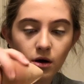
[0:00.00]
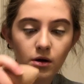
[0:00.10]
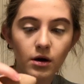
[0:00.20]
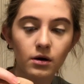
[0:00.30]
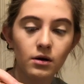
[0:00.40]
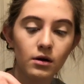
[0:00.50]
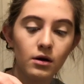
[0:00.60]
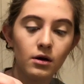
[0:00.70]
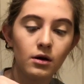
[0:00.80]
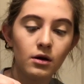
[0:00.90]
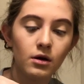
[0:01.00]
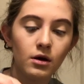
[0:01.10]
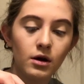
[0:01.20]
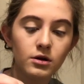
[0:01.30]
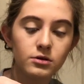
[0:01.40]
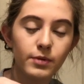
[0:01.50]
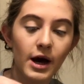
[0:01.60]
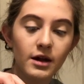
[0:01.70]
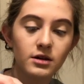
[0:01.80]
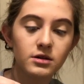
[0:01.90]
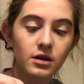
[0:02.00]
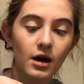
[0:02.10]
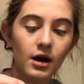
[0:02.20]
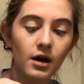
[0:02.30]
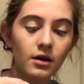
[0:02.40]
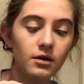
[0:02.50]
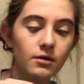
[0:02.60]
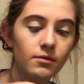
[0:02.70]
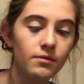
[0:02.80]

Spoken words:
Okay. I just pat into that.